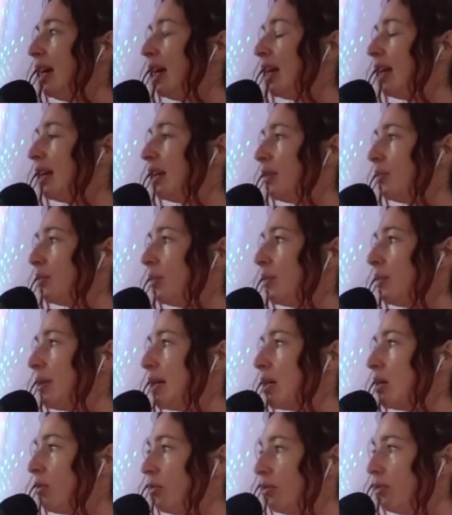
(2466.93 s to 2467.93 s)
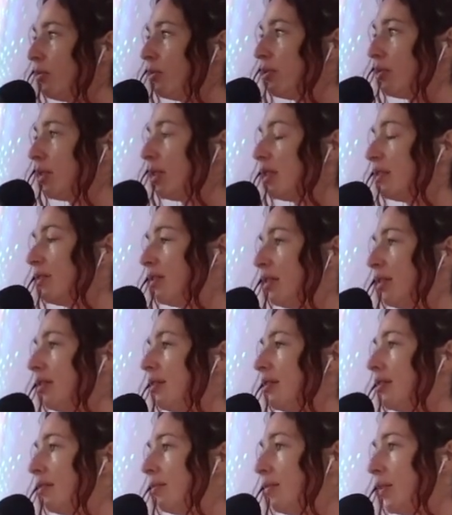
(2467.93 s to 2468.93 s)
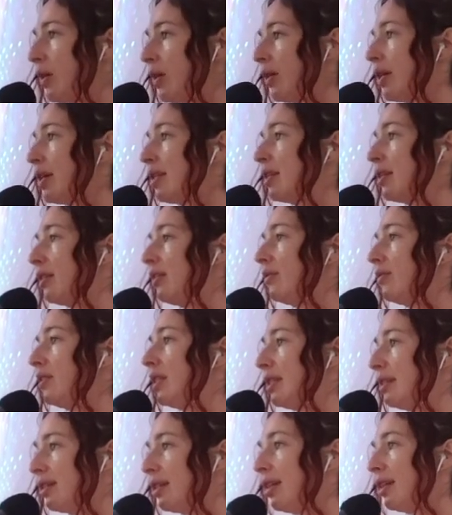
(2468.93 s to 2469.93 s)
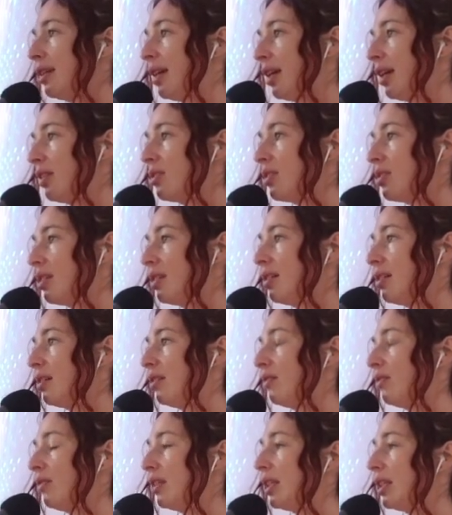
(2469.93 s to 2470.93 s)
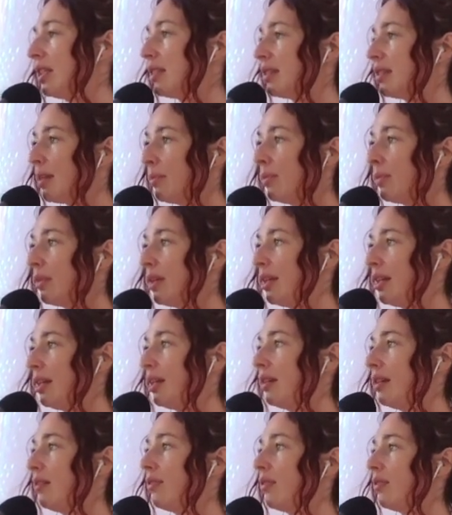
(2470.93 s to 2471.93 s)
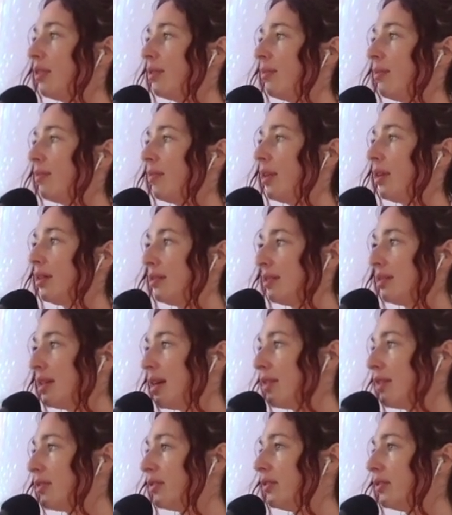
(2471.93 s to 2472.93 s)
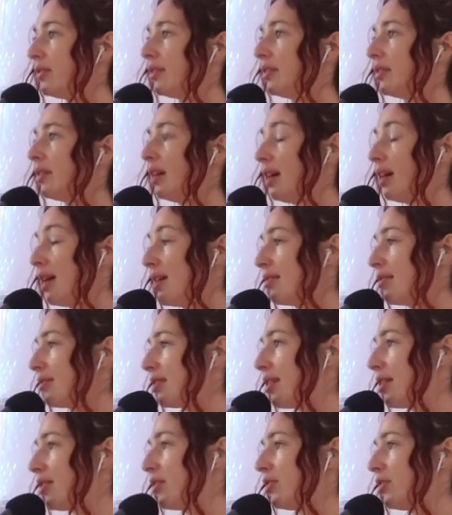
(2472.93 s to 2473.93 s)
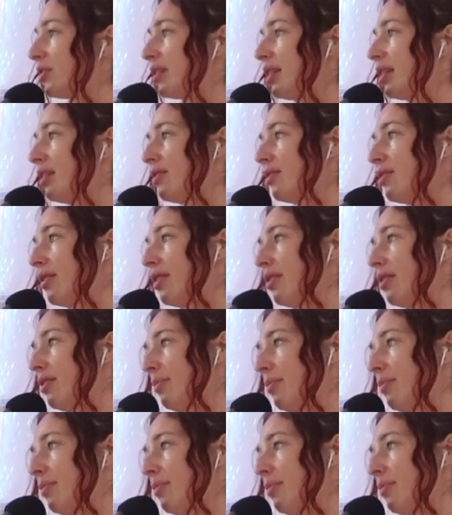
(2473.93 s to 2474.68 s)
And when we go through these periods of disconnection and feeling separated from ourselves, our higher selves, or the